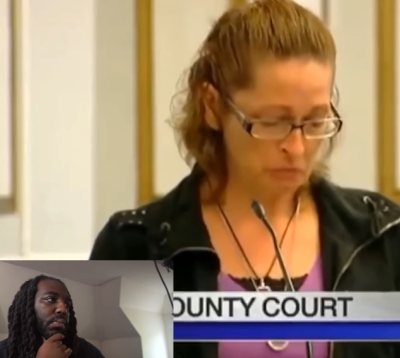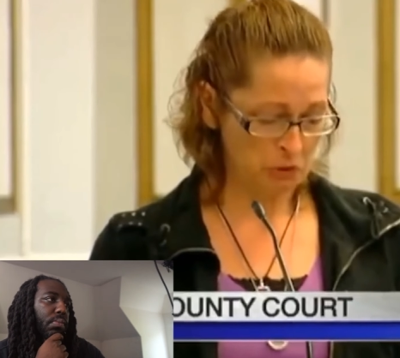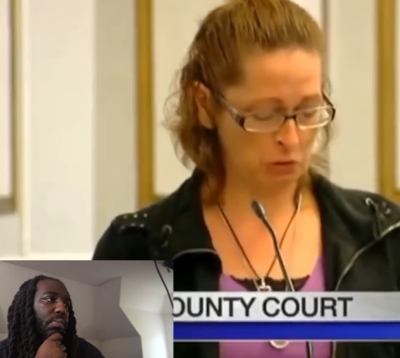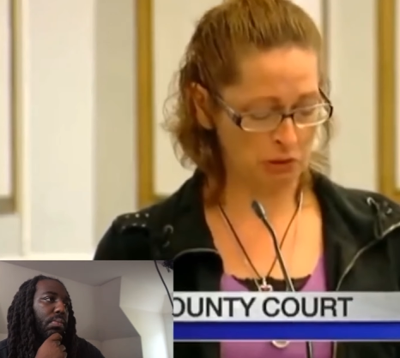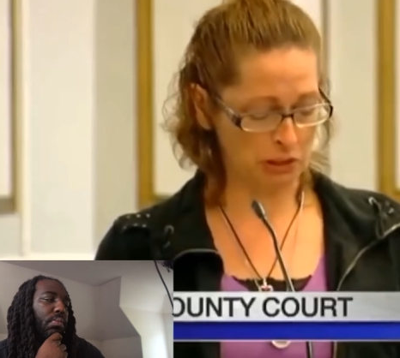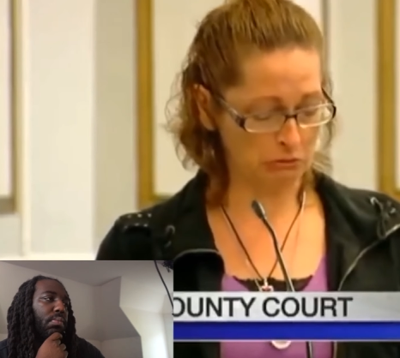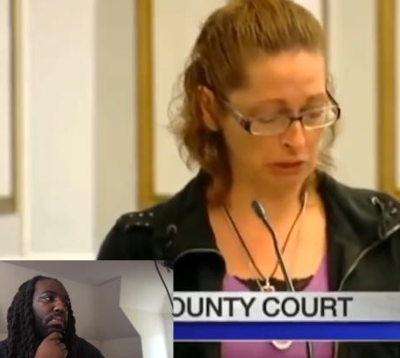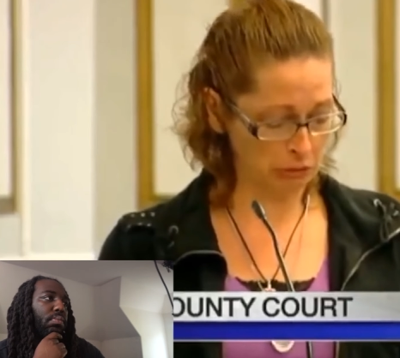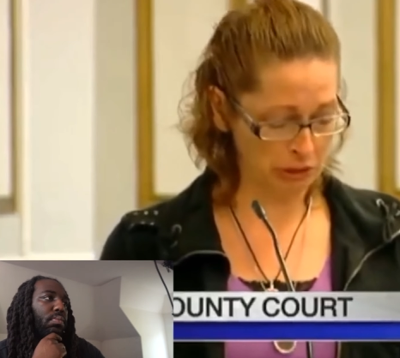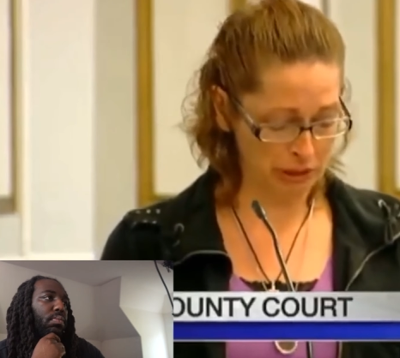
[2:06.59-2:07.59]
Speaker 1: She was a
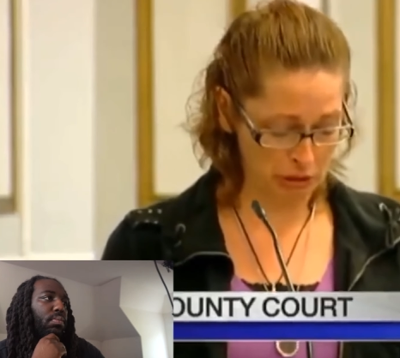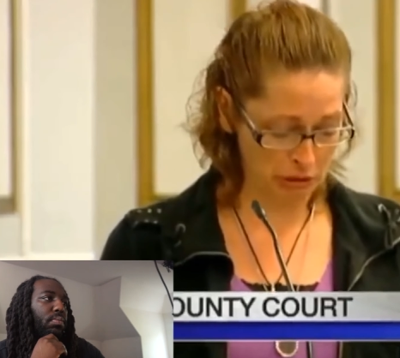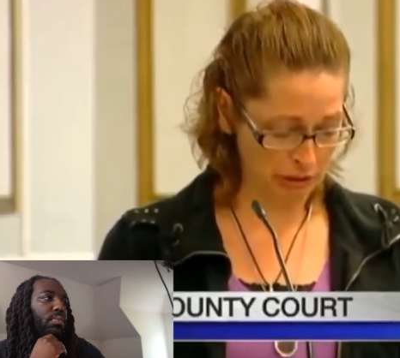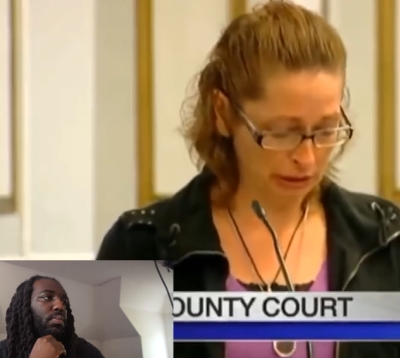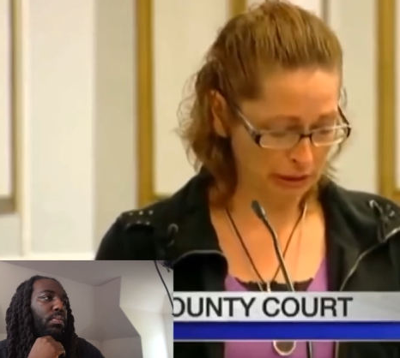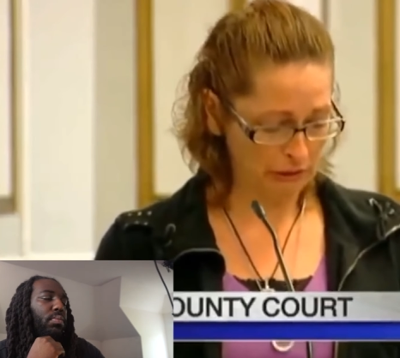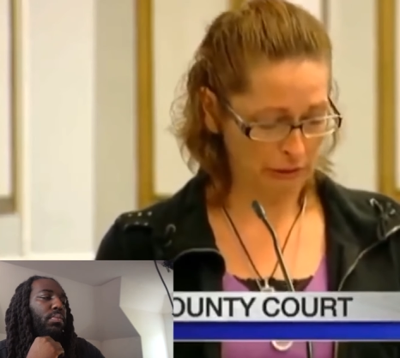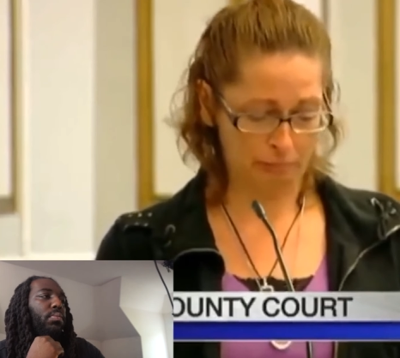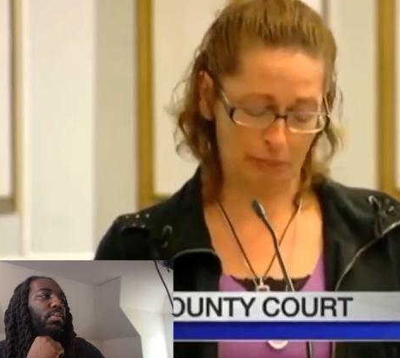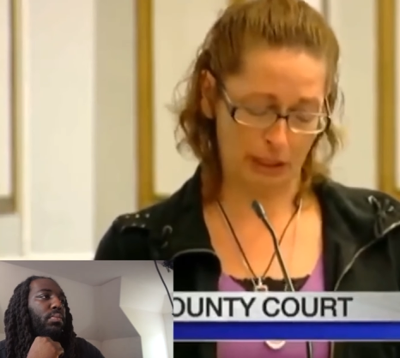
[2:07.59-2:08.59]
little sister,
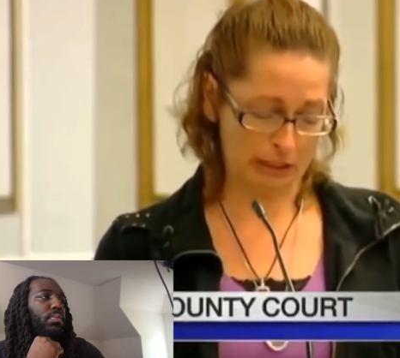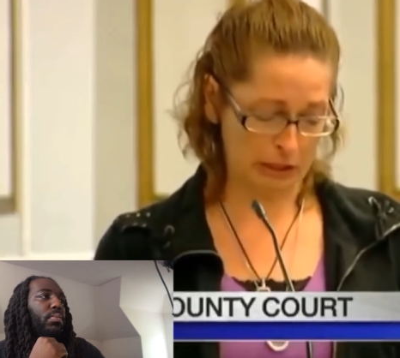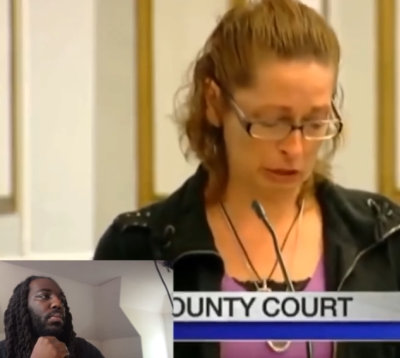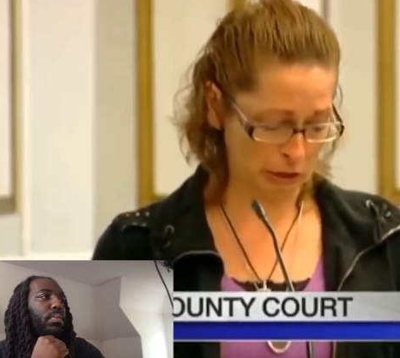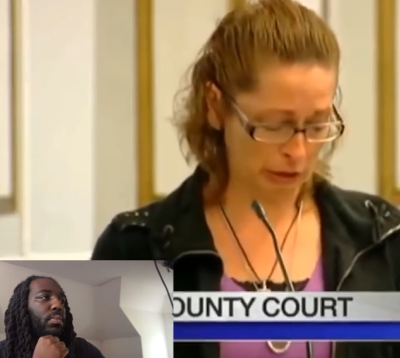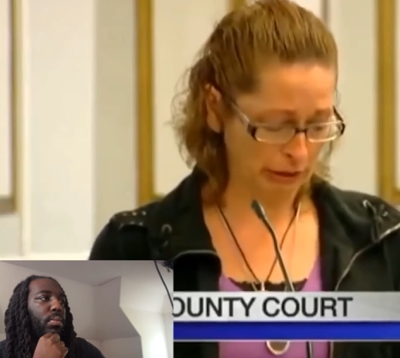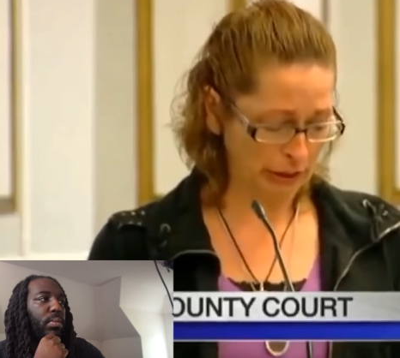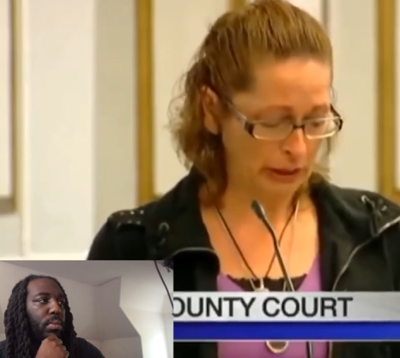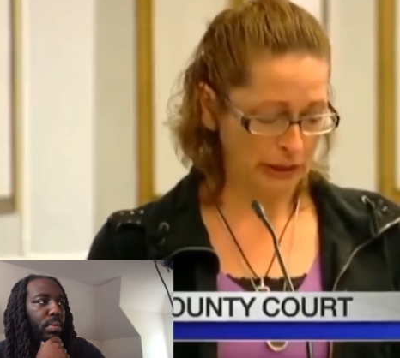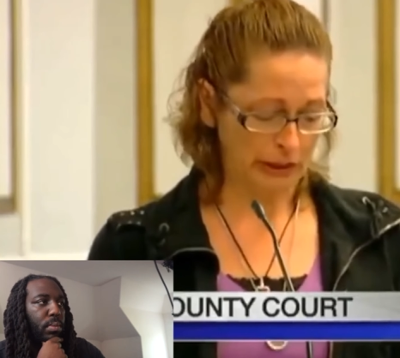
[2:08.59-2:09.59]
a big sister,
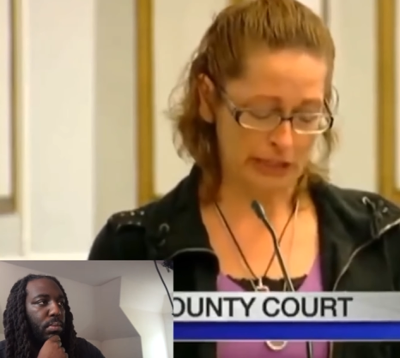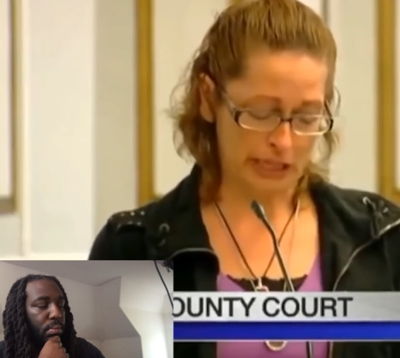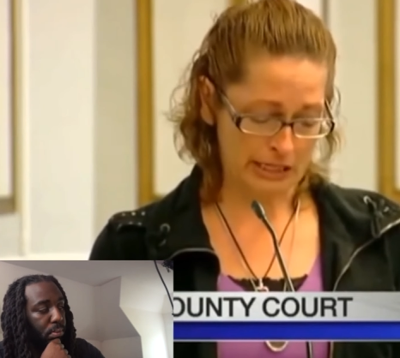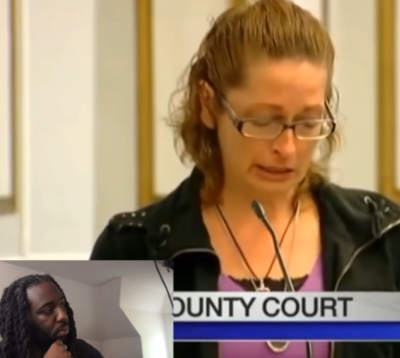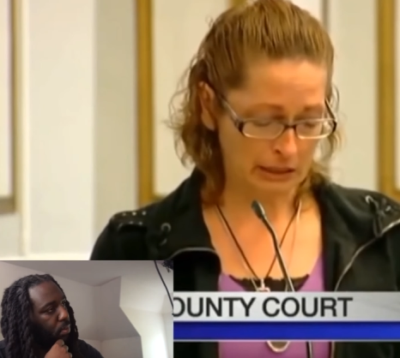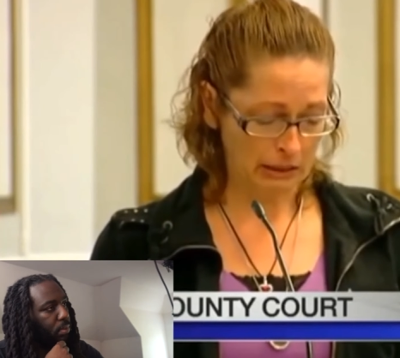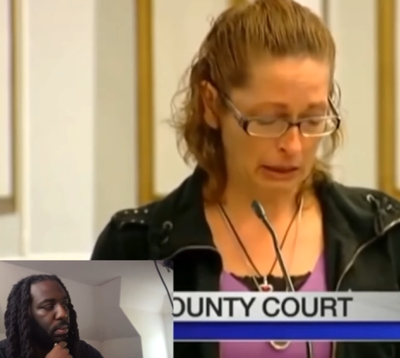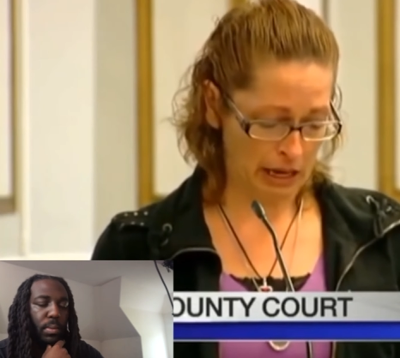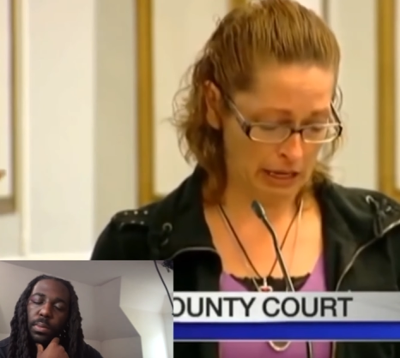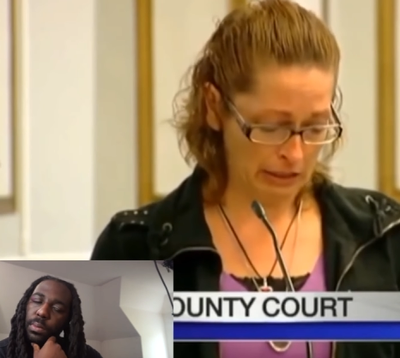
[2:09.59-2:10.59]
a niece,
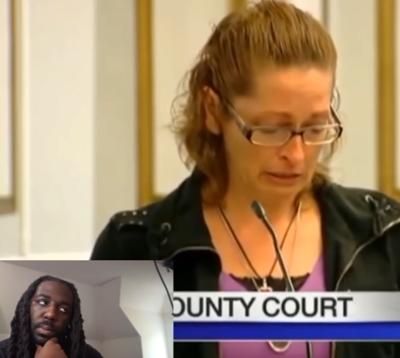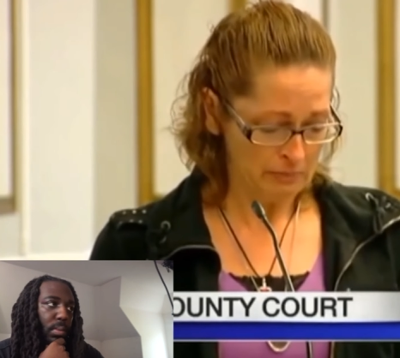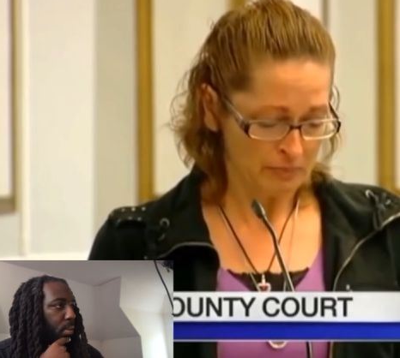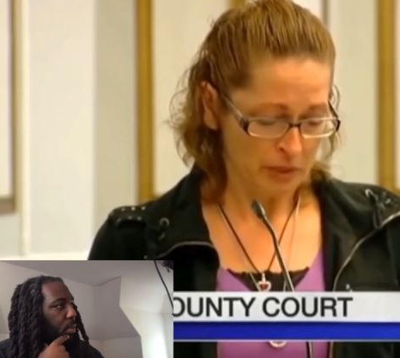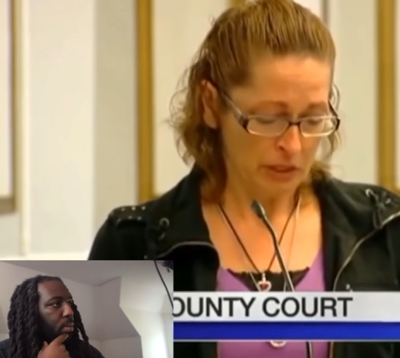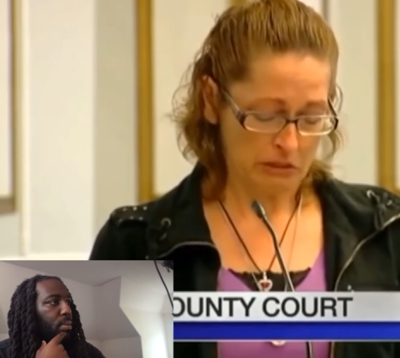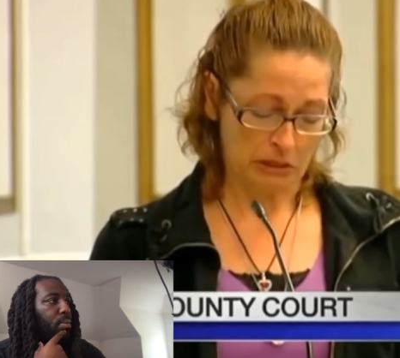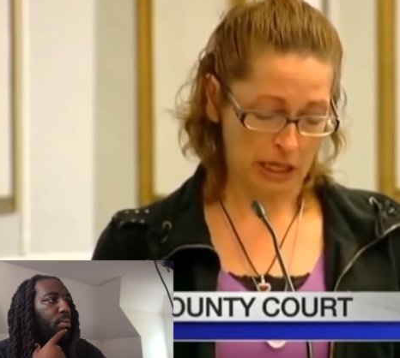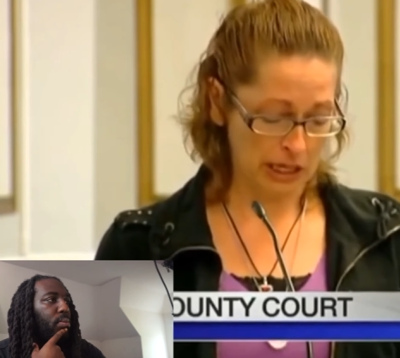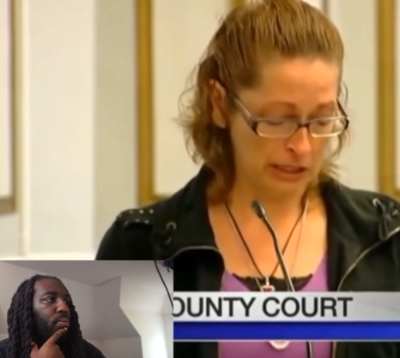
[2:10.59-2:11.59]
aunt,
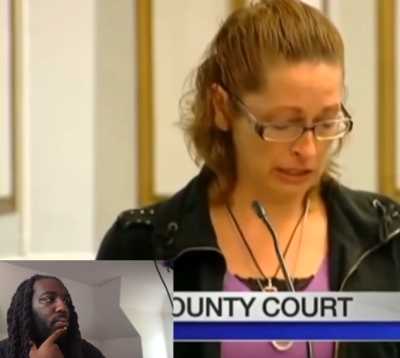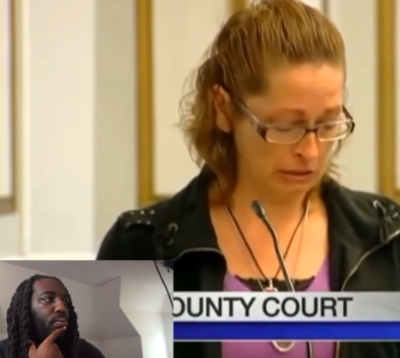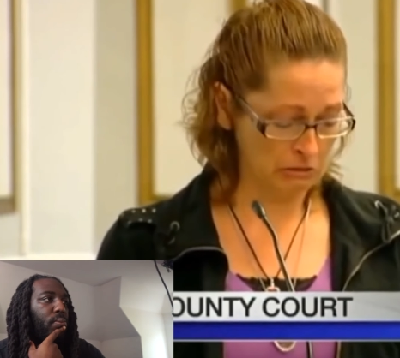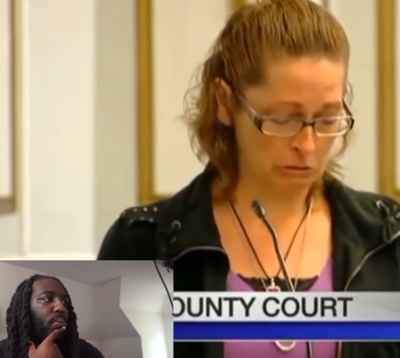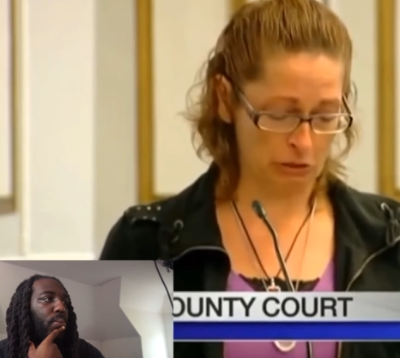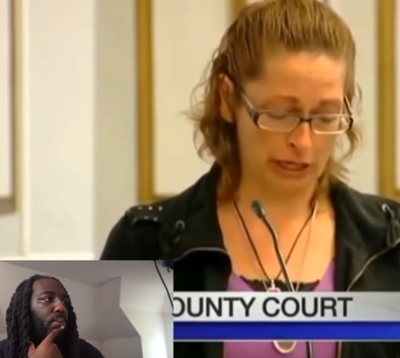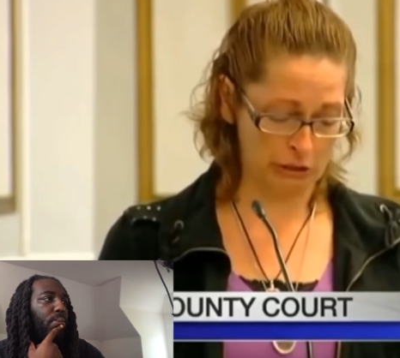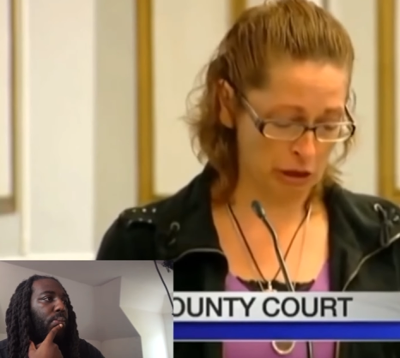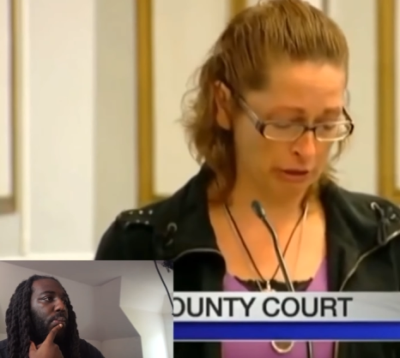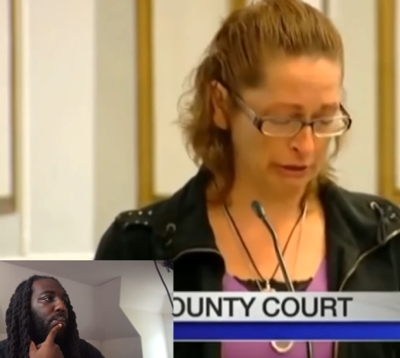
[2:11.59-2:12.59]
cousin,
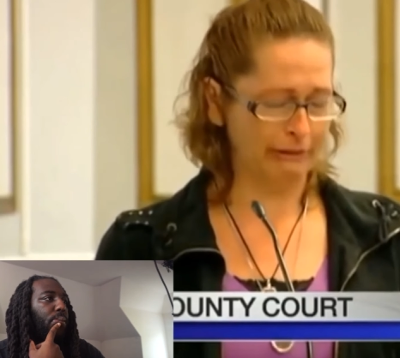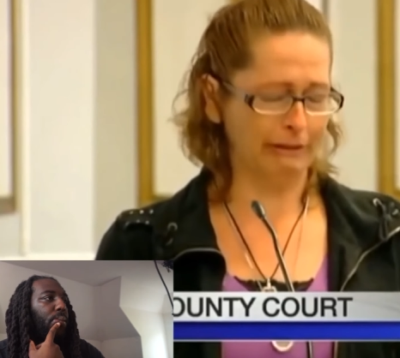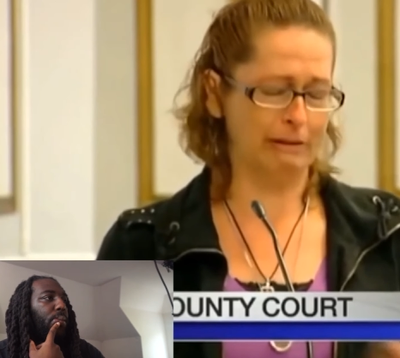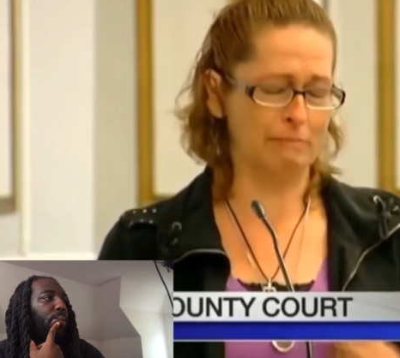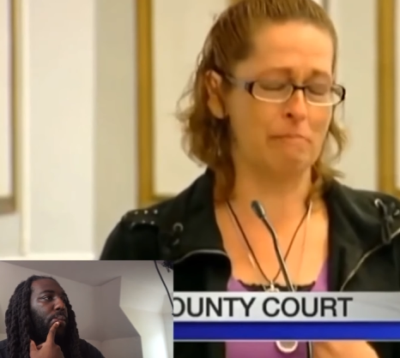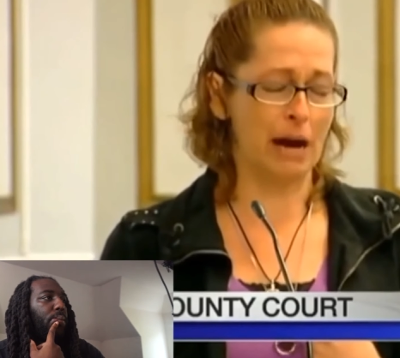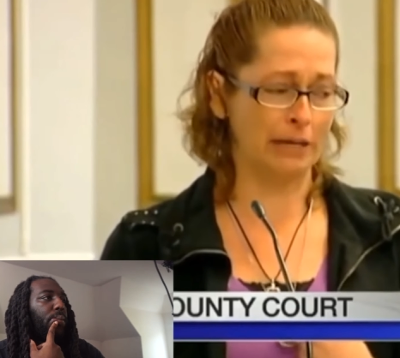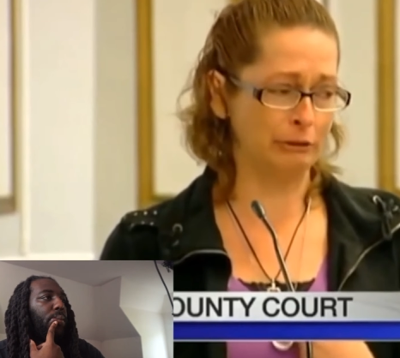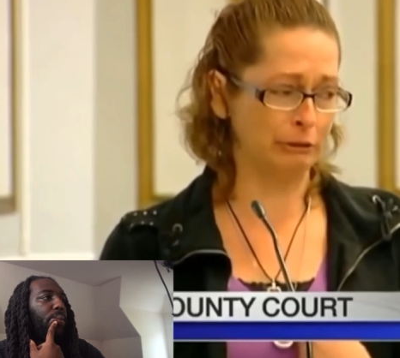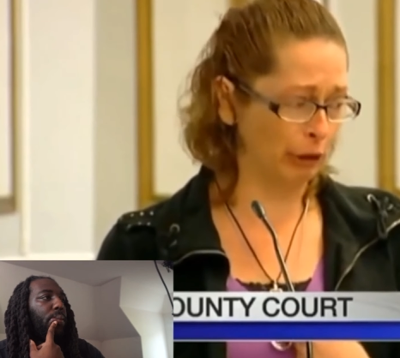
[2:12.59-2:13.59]
granddaughter, and my